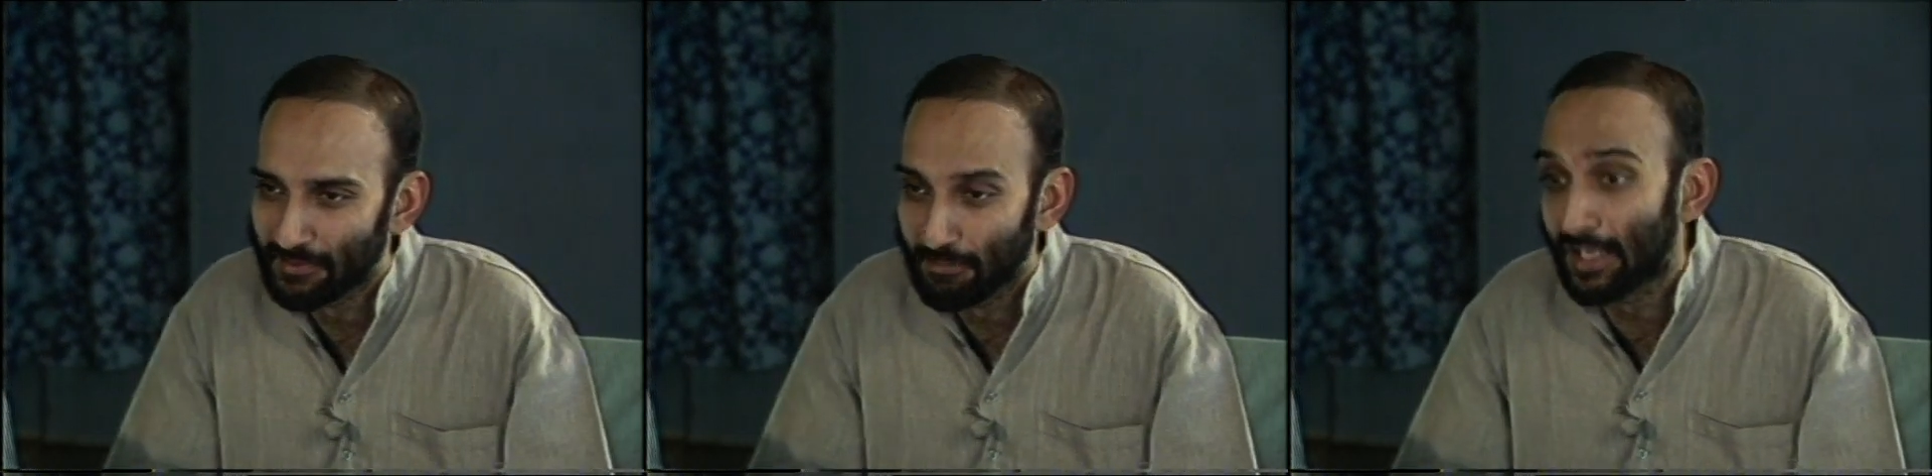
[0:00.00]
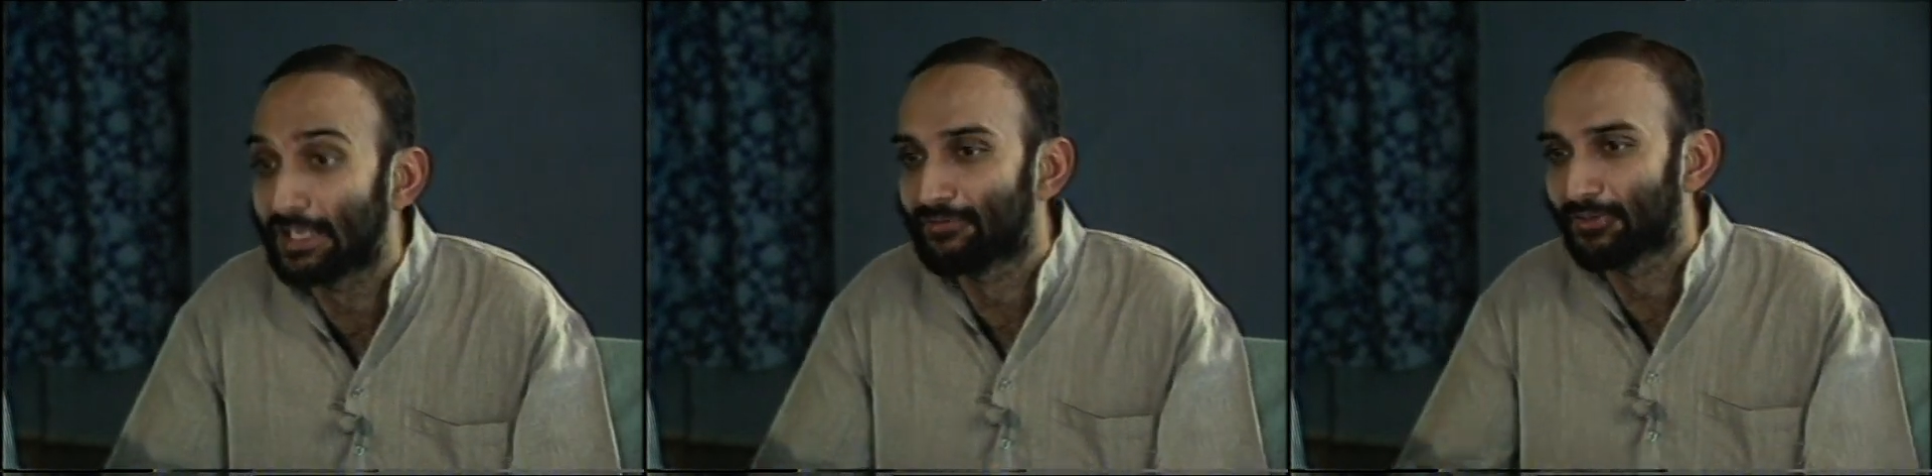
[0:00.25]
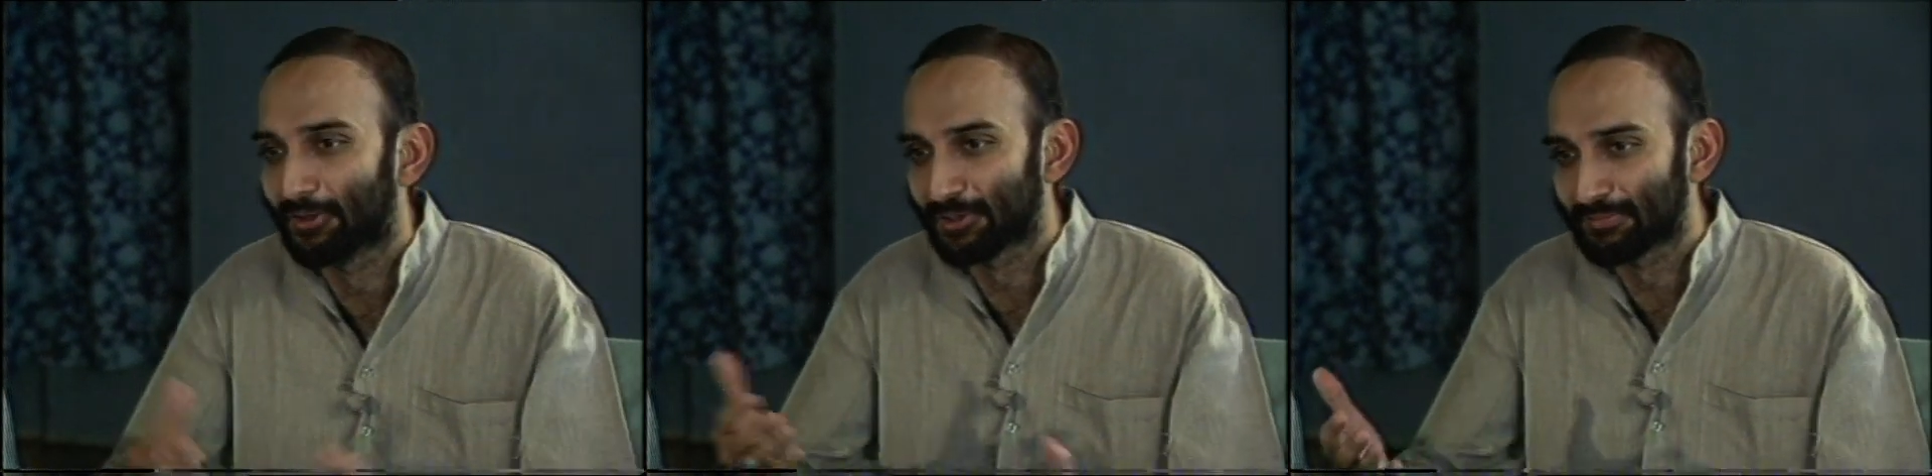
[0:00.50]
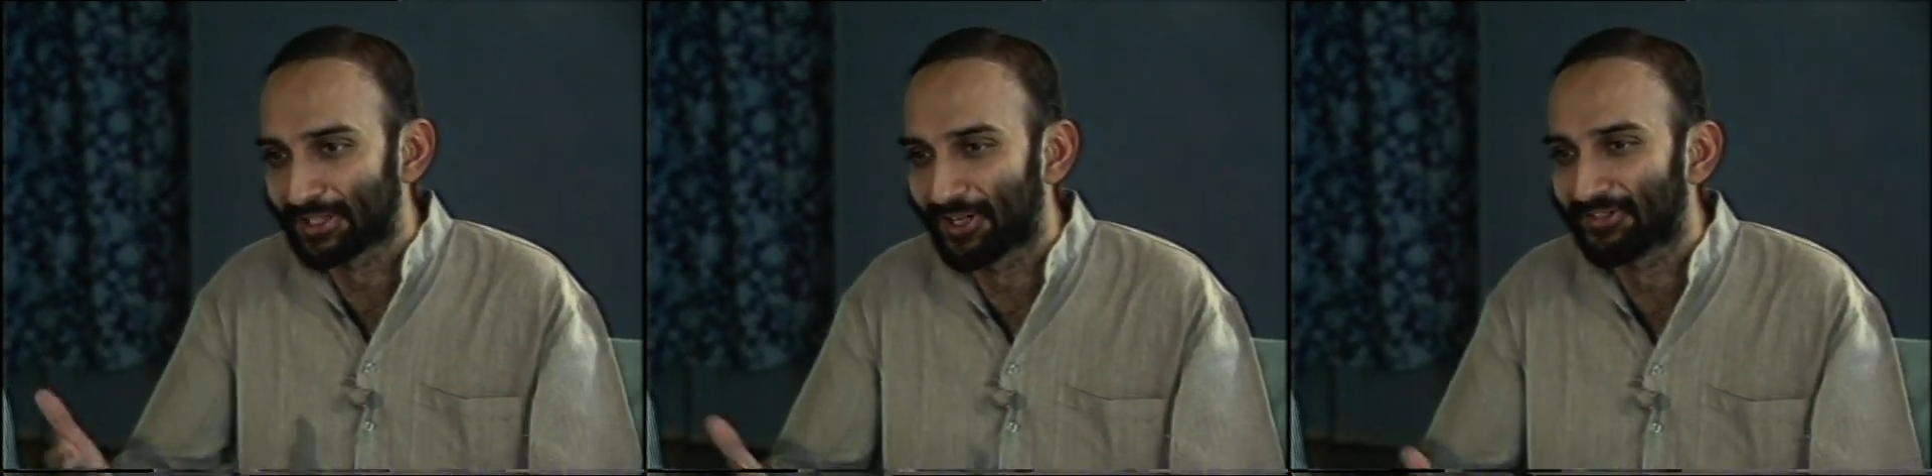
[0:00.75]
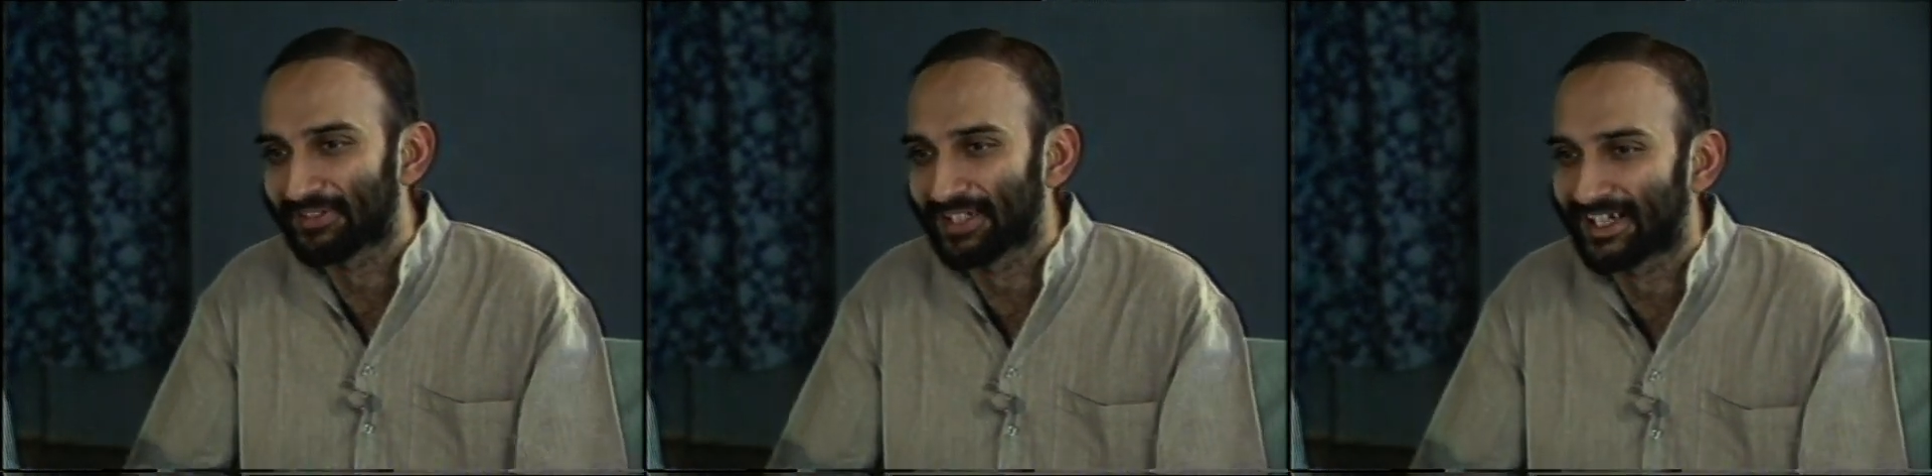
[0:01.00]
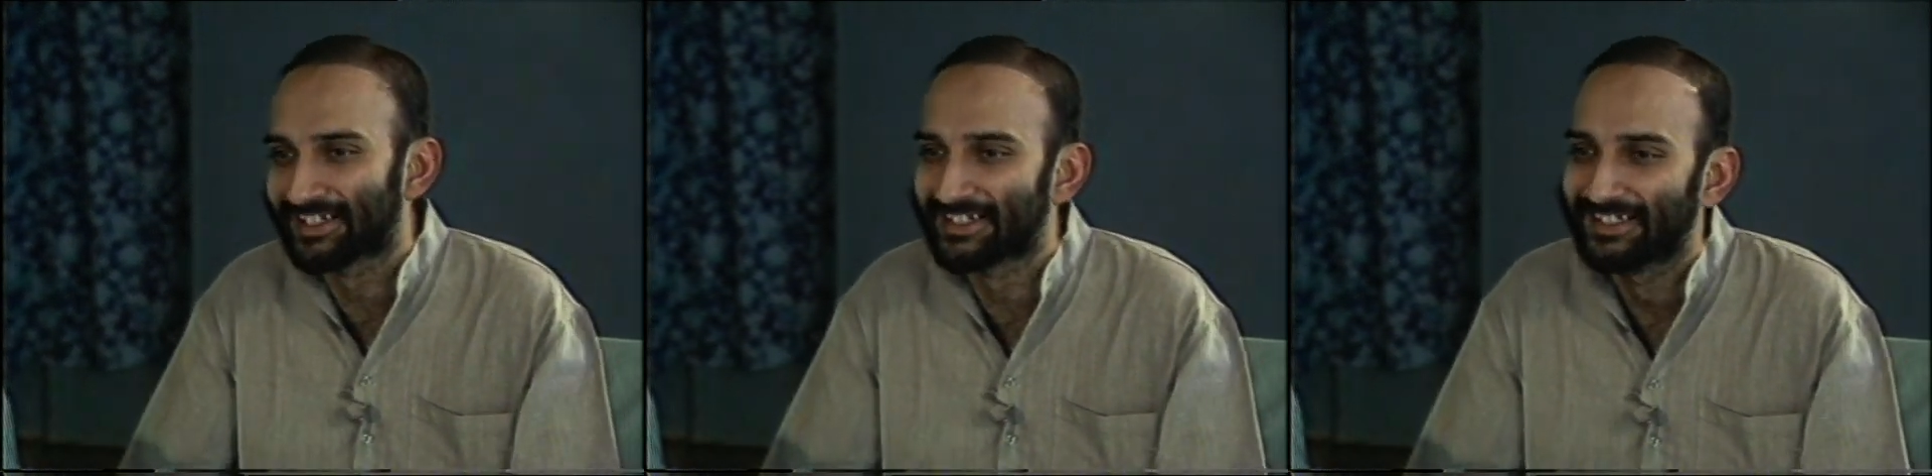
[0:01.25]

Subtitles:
manyfold beyond that,